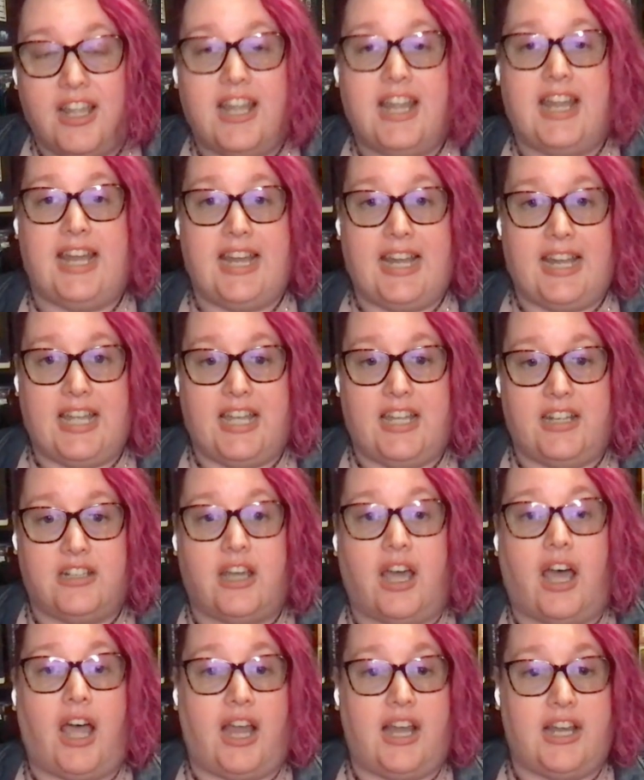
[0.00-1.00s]
And
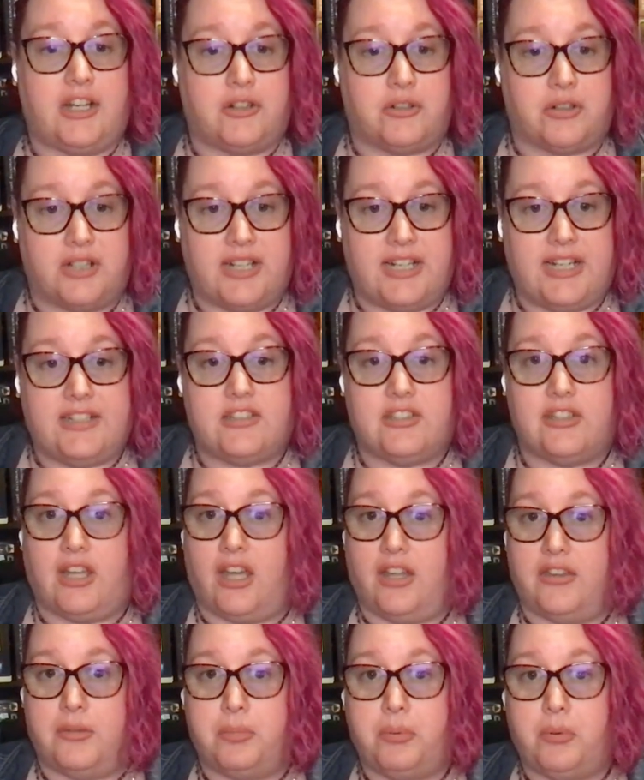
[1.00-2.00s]
I agree
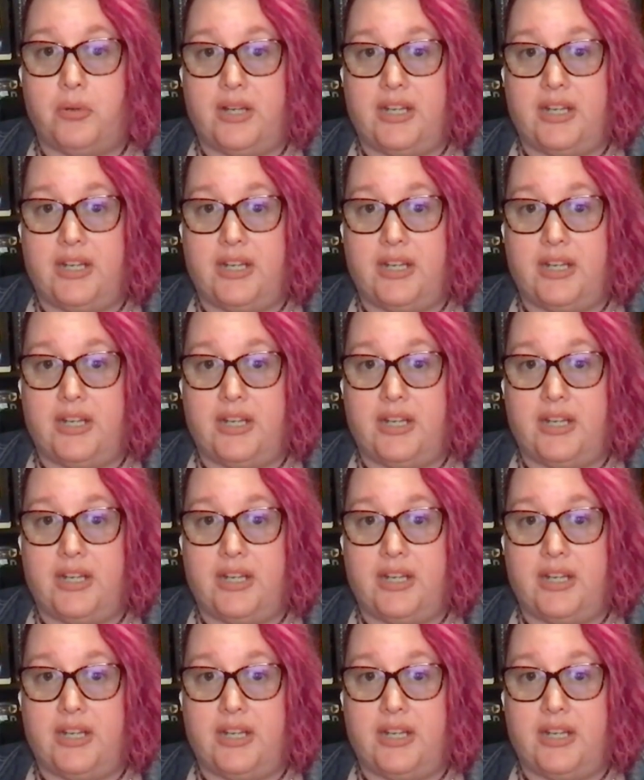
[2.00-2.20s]
on the point